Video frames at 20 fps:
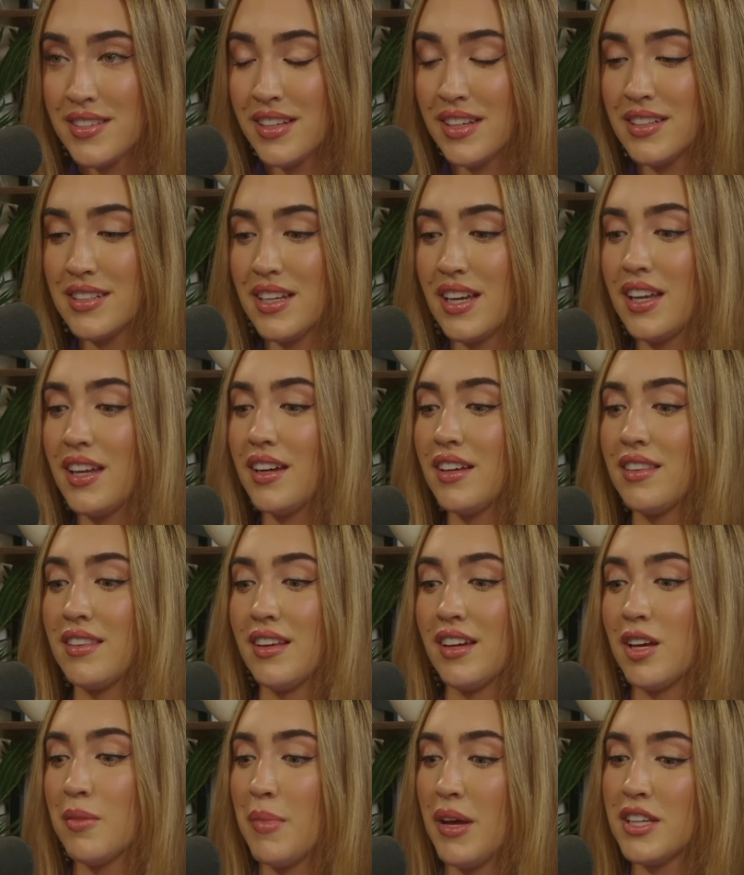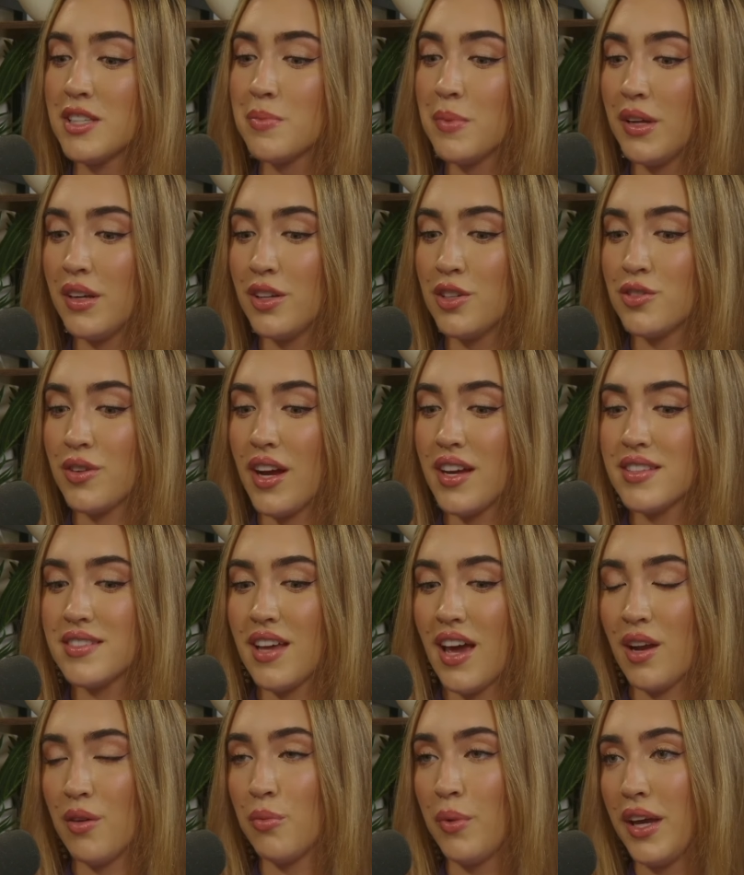He did the commencement address
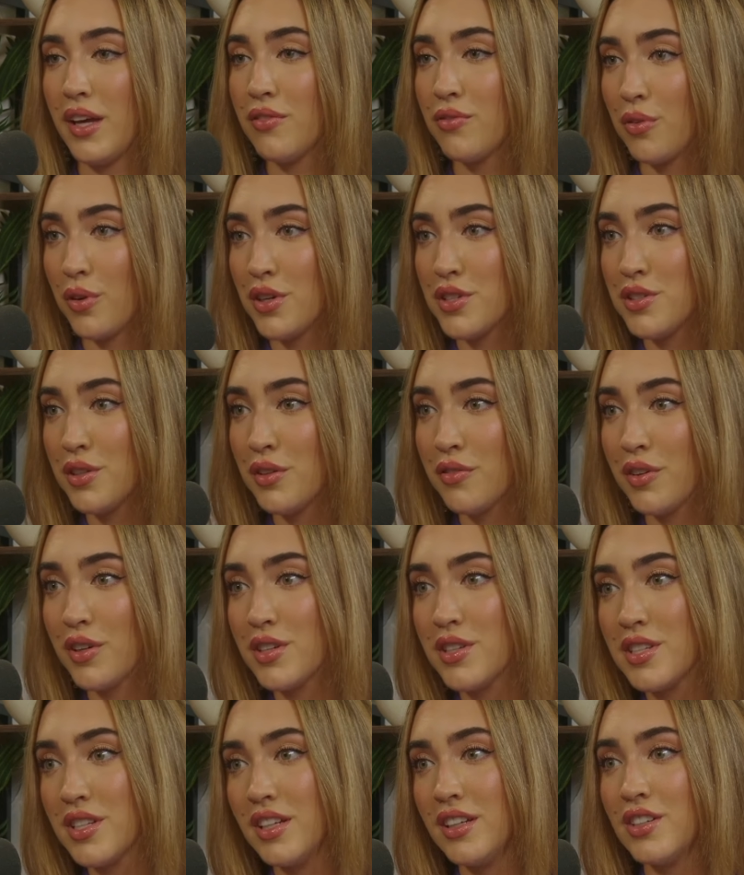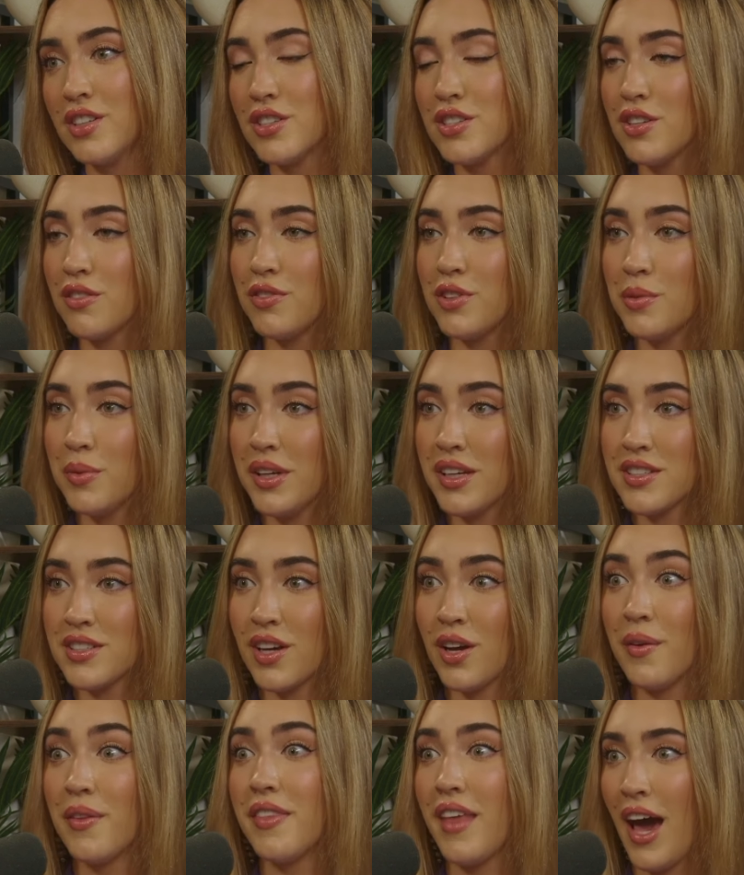at Wake Forest University just a few weeks
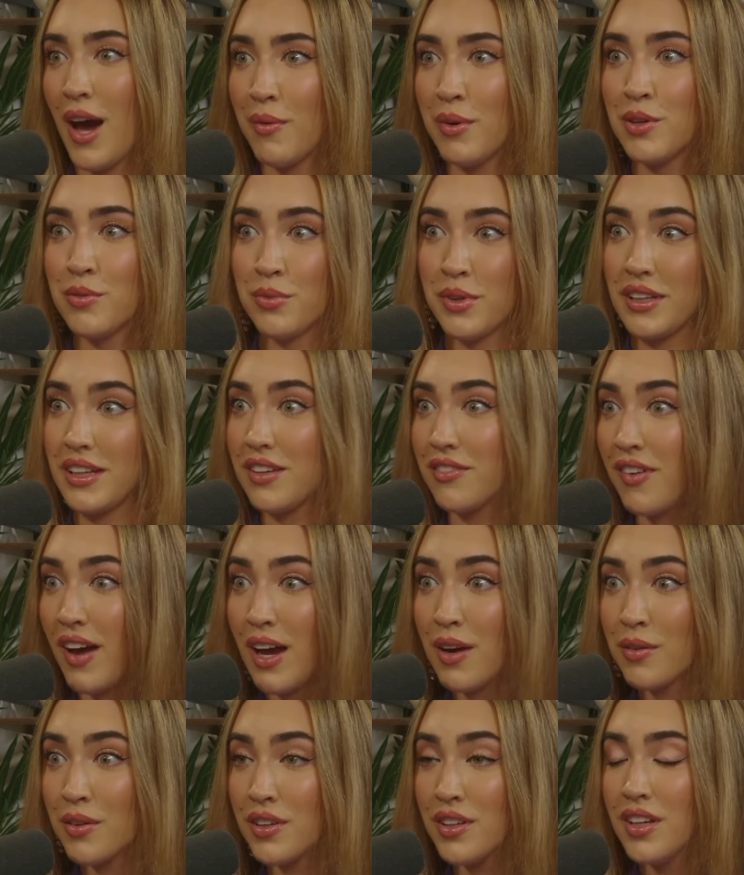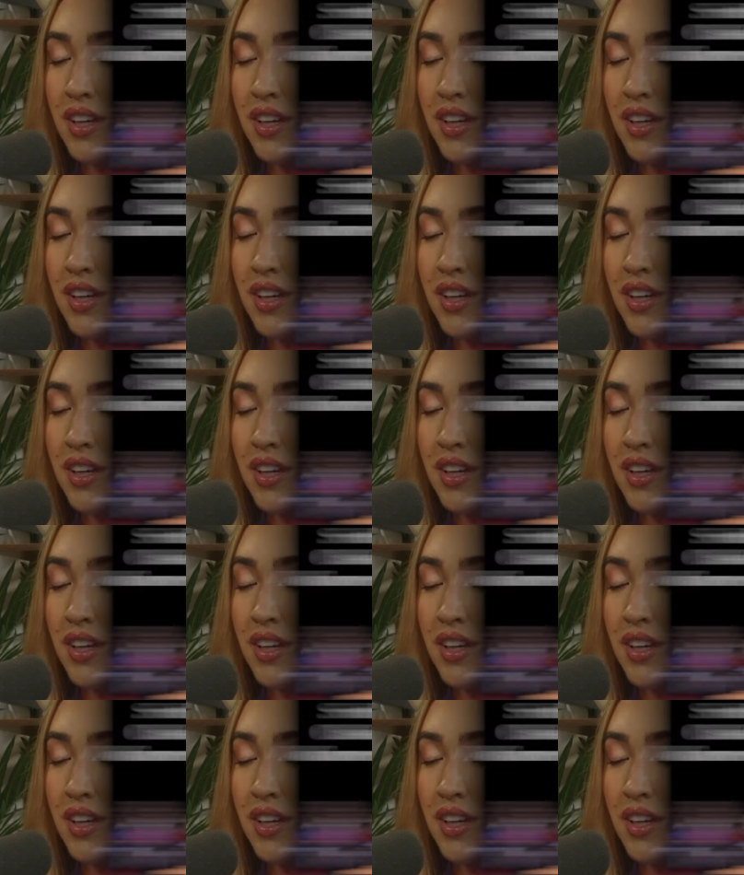ago, and that went really viral.